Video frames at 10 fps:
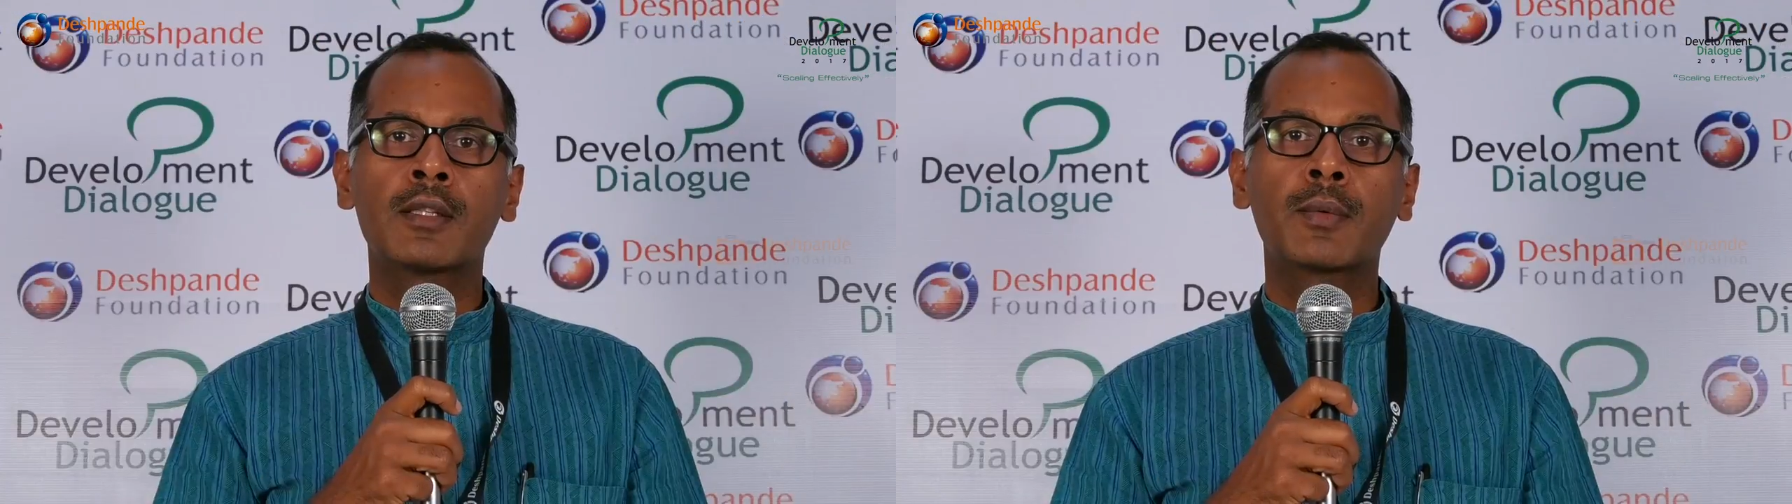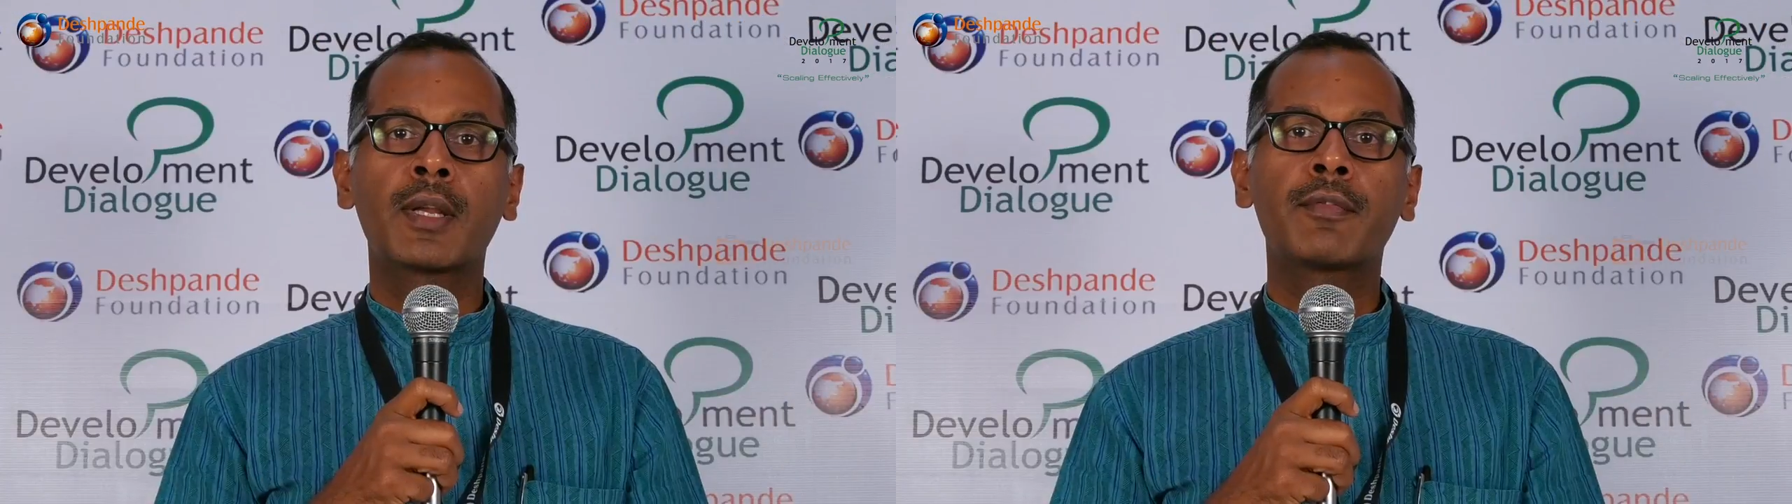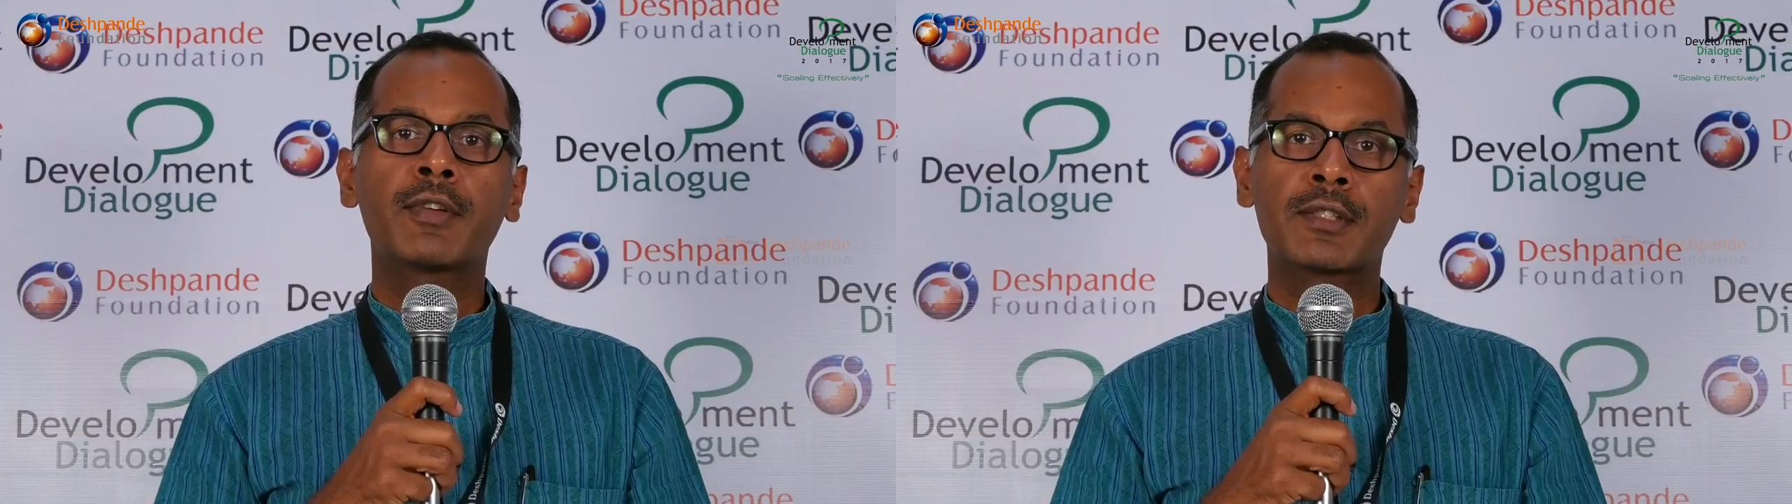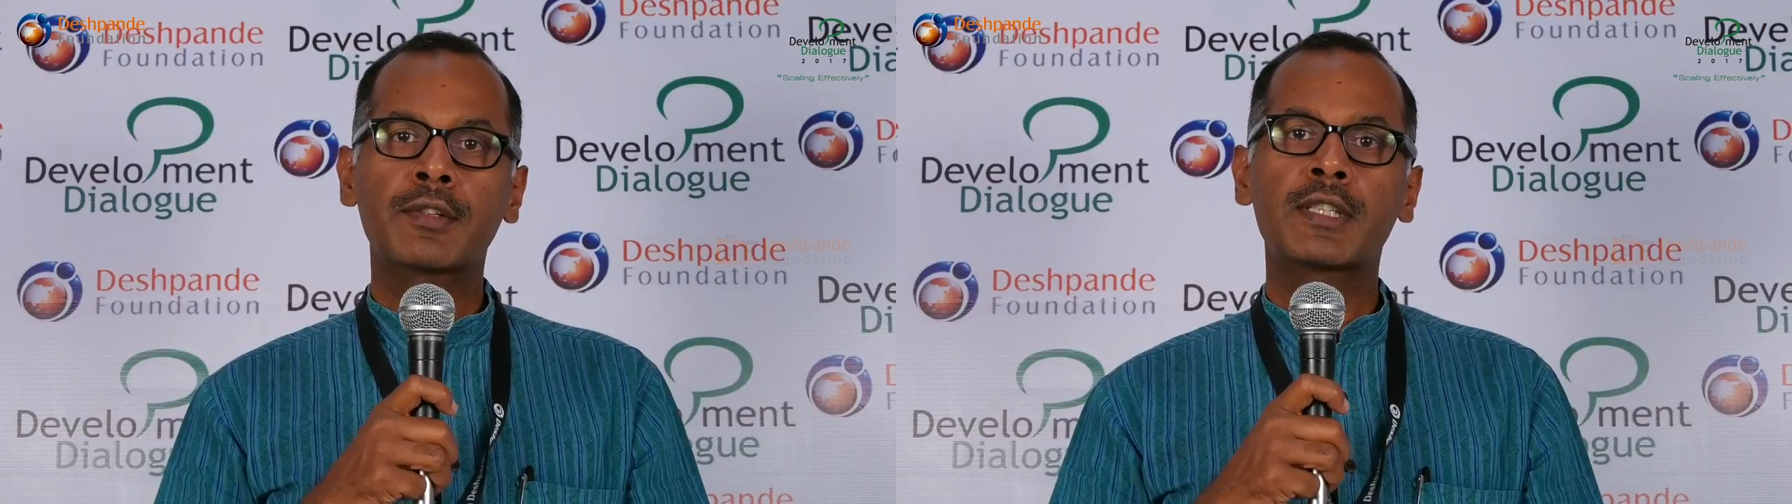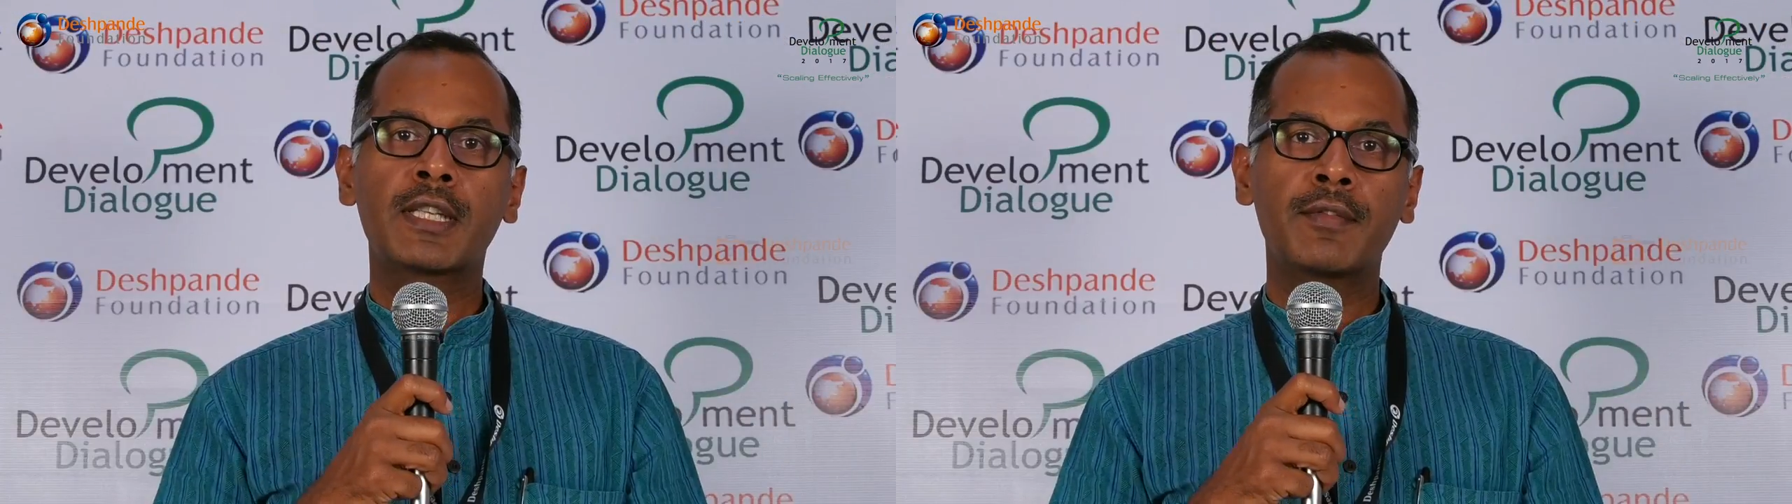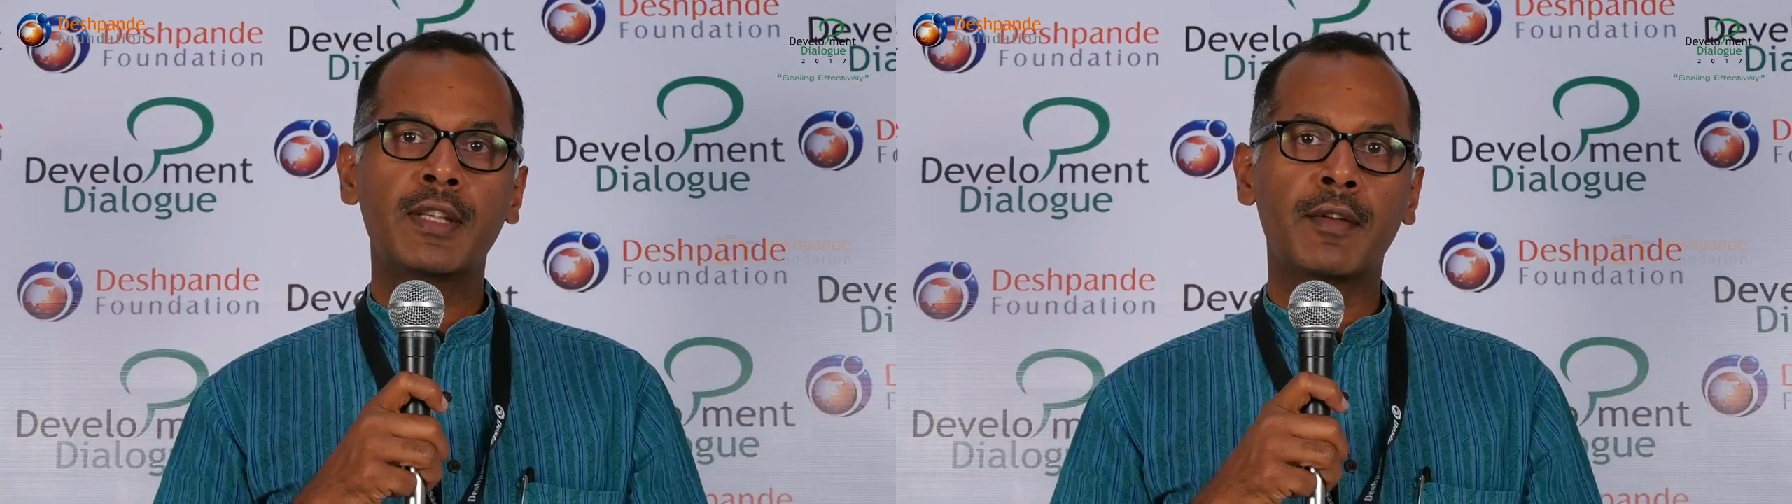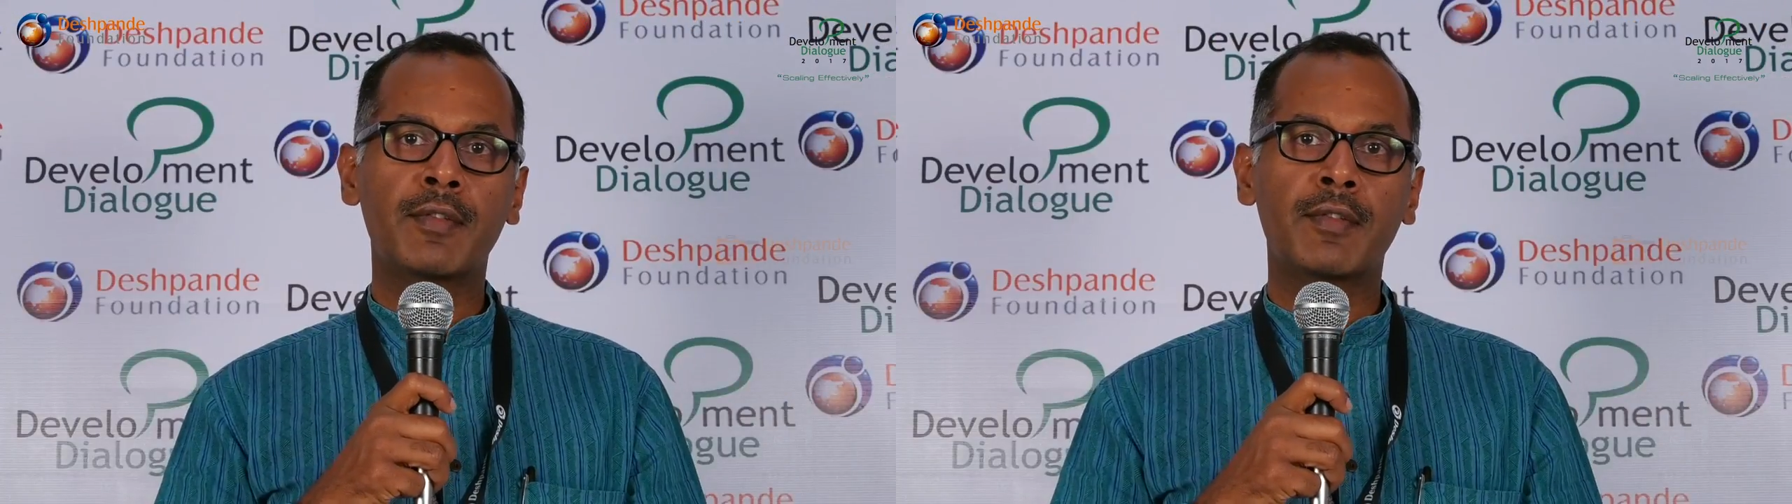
So when I first received the